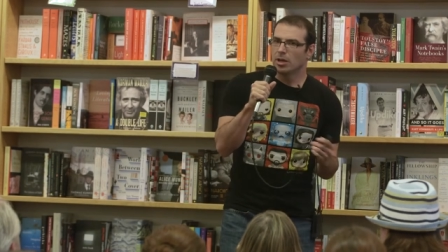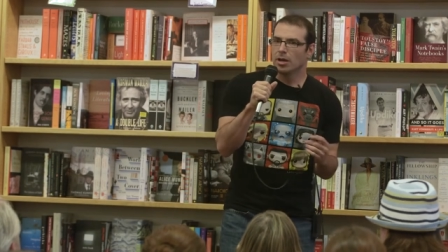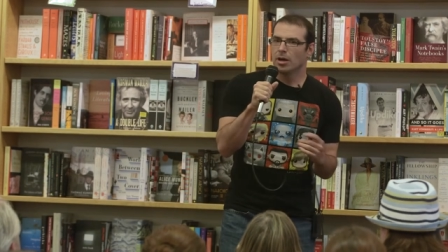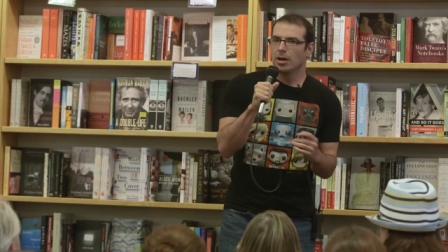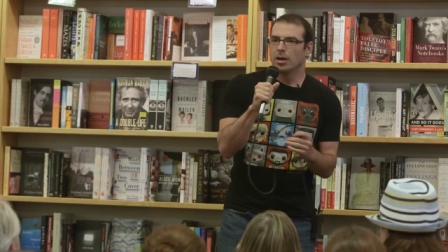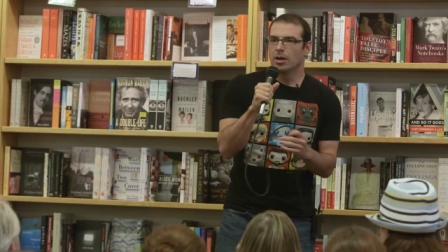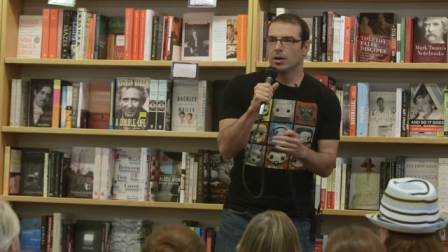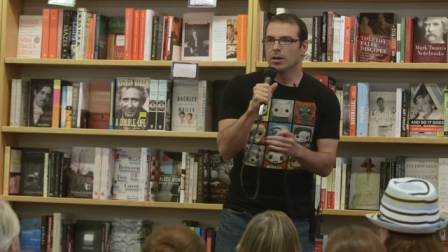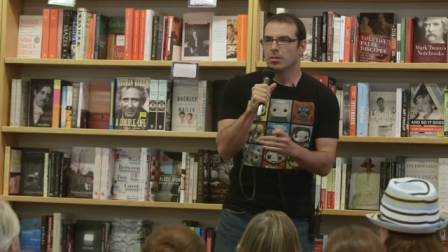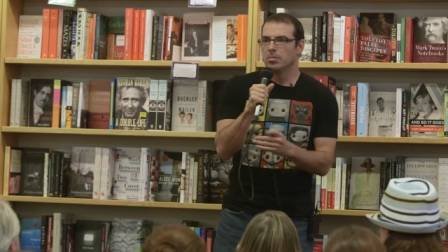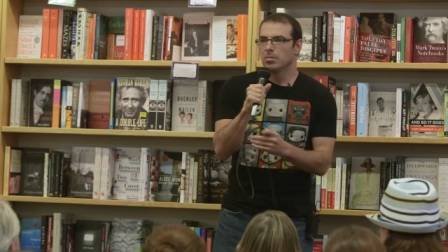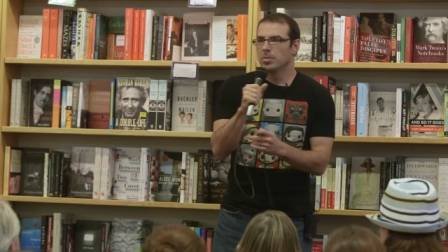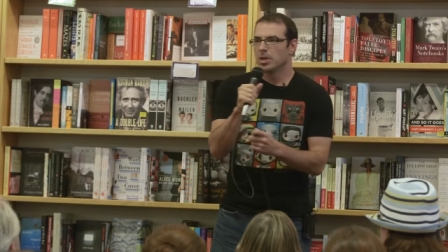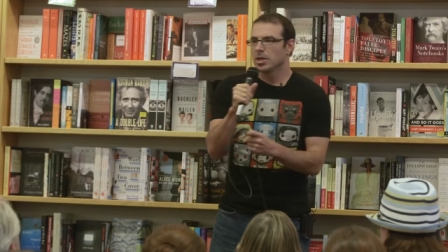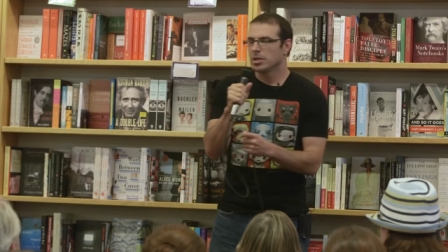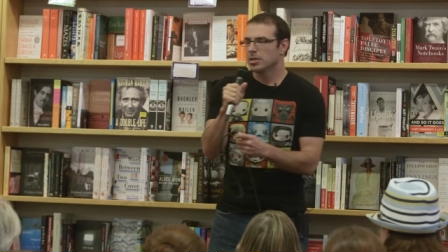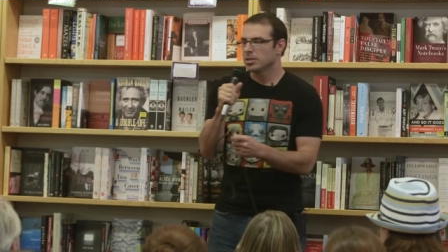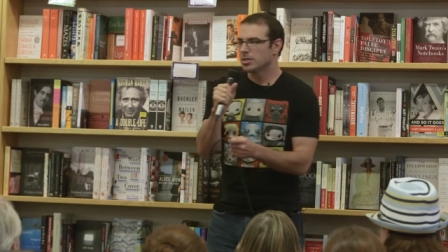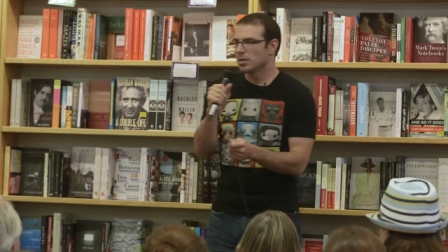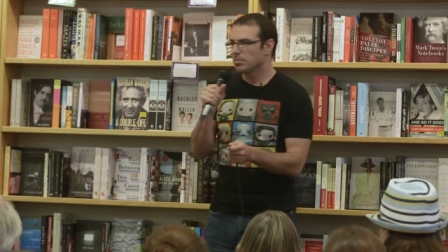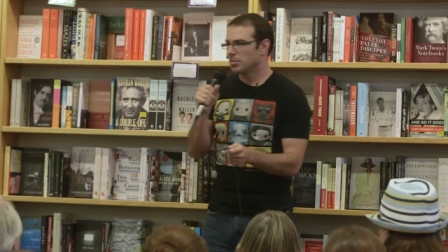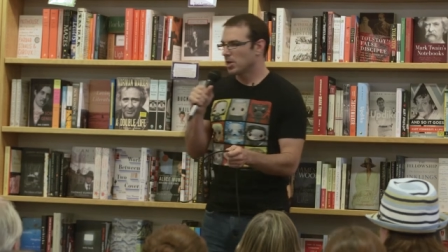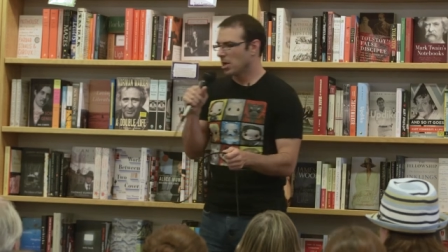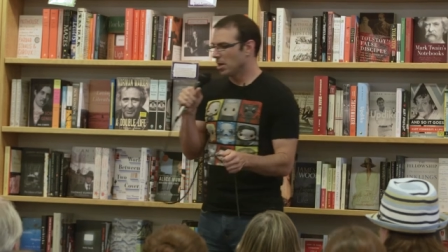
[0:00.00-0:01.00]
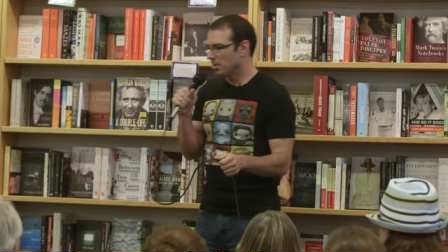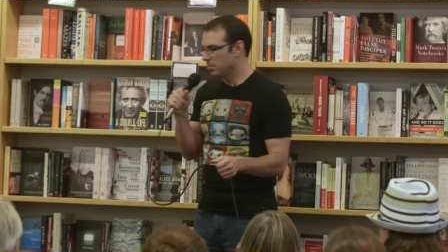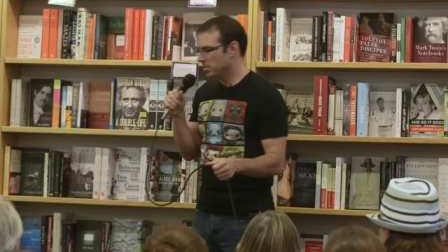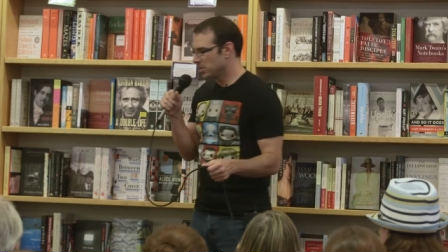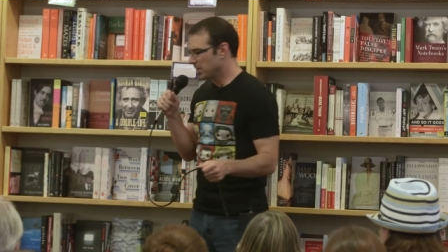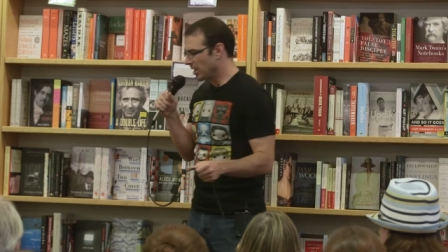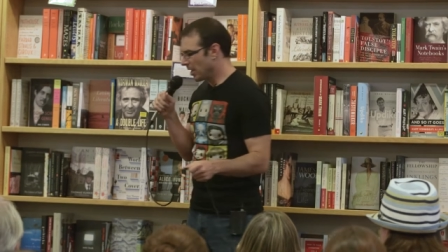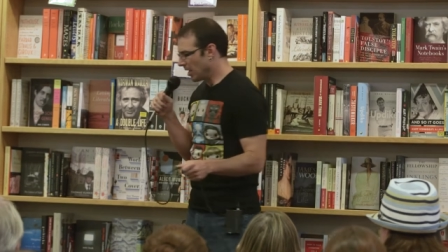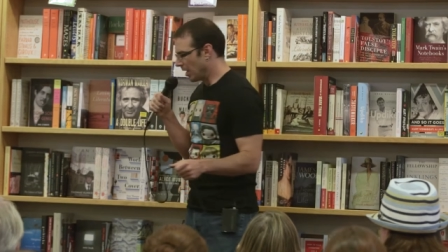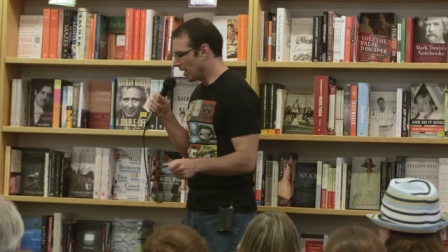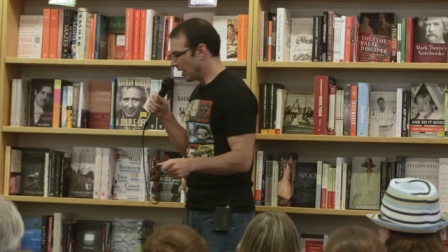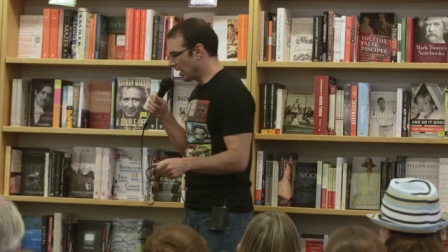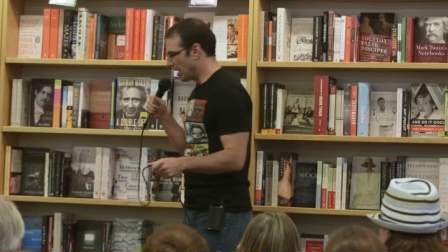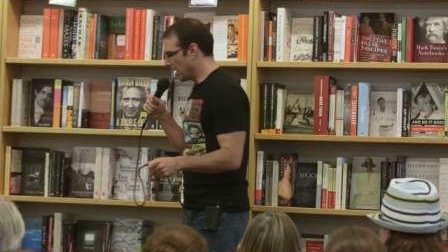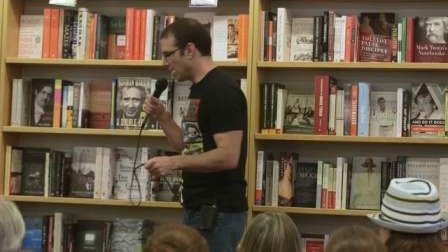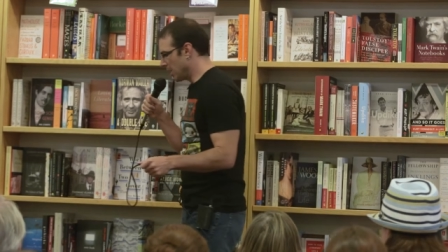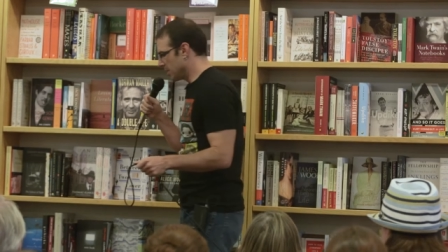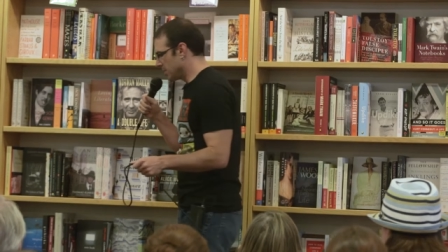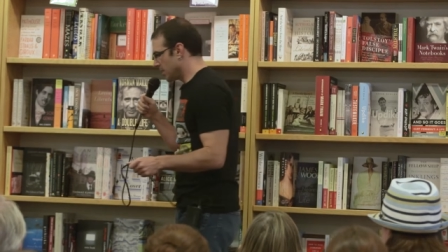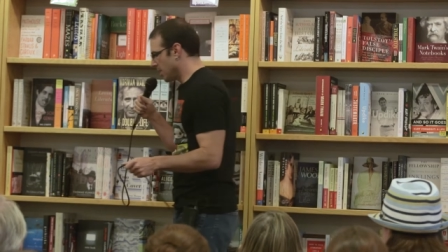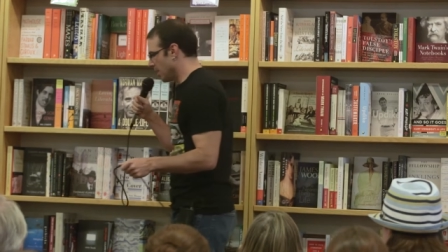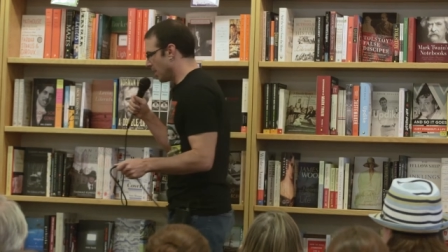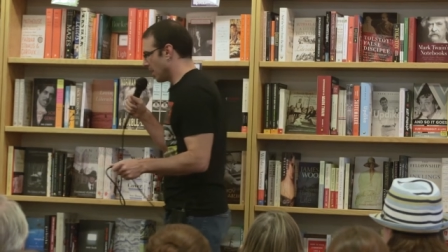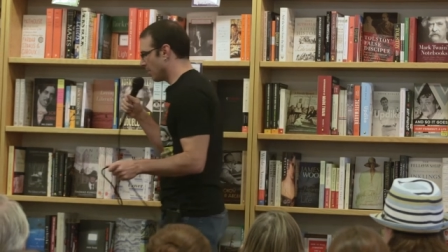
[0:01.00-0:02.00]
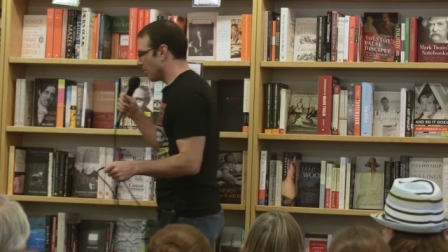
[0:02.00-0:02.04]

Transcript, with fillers: Um, sometimes I, I, say